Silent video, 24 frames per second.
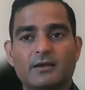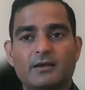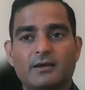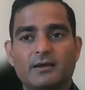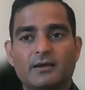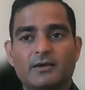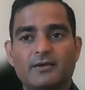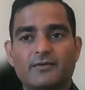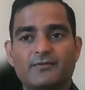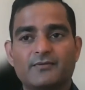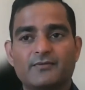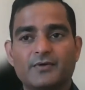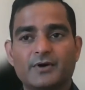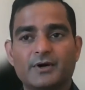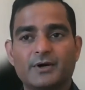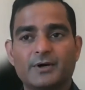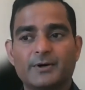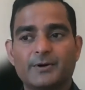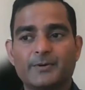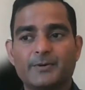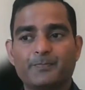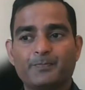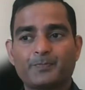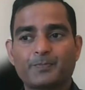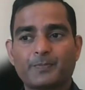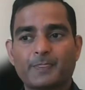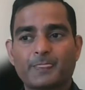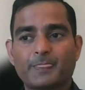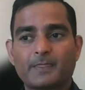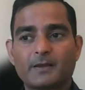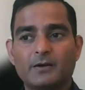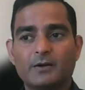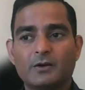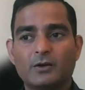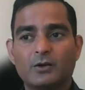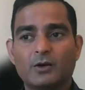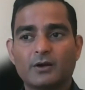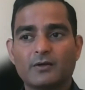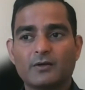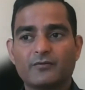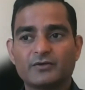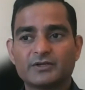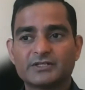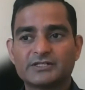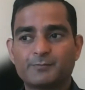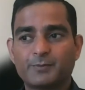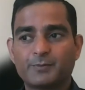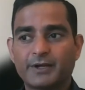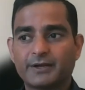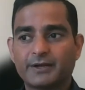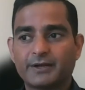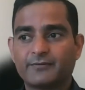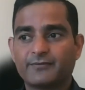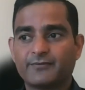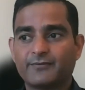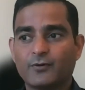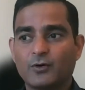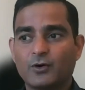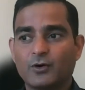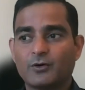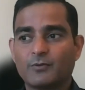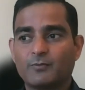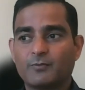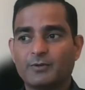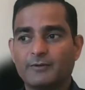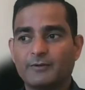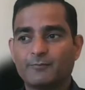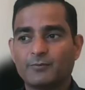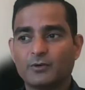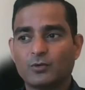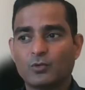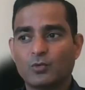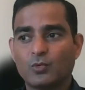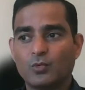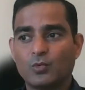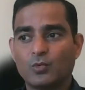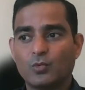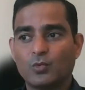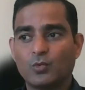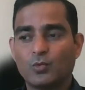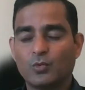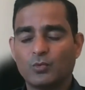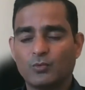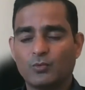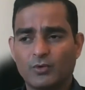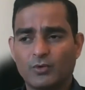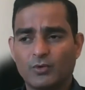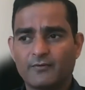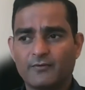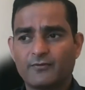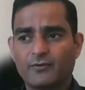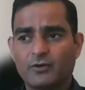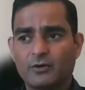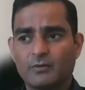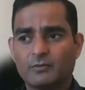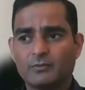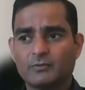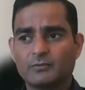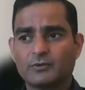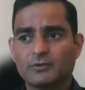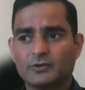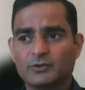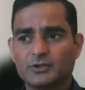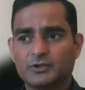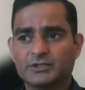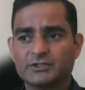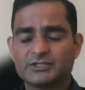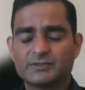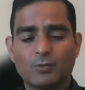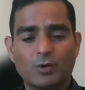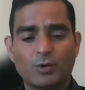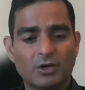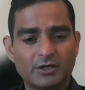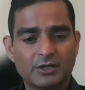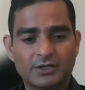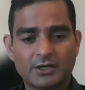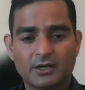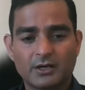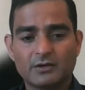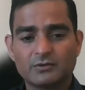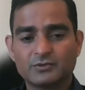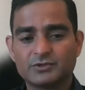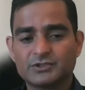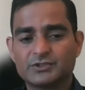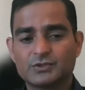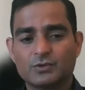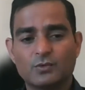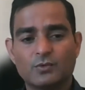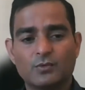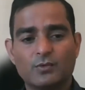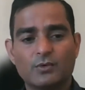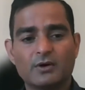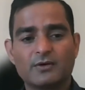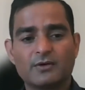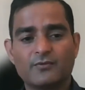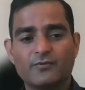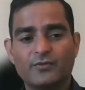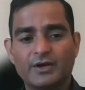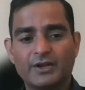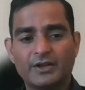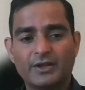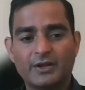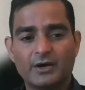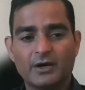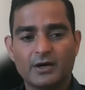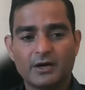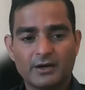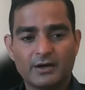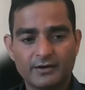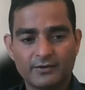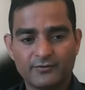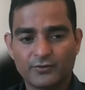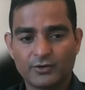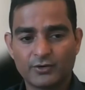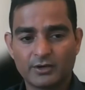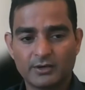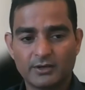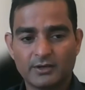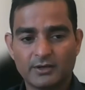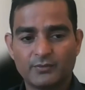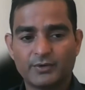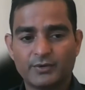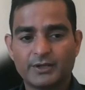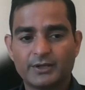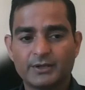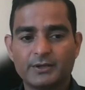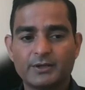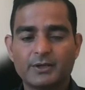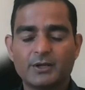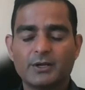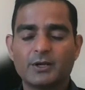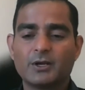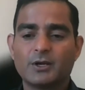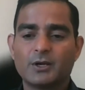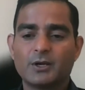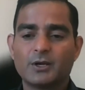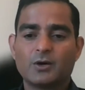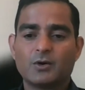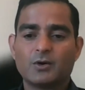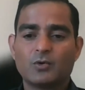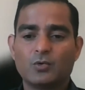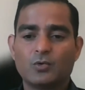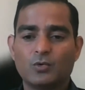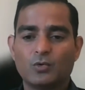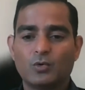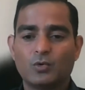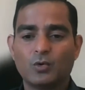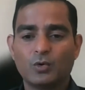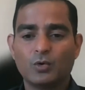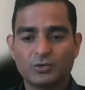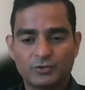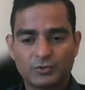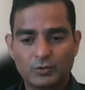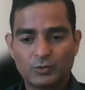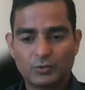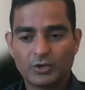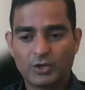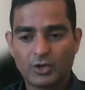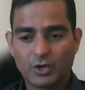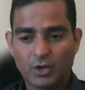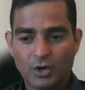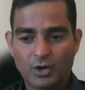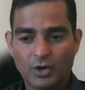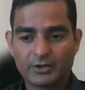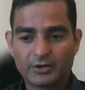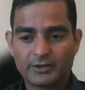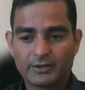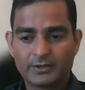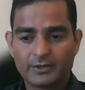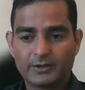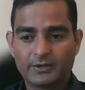have a lot of respect for people who are from in small towns, who work very hard for a living, who go through a lot.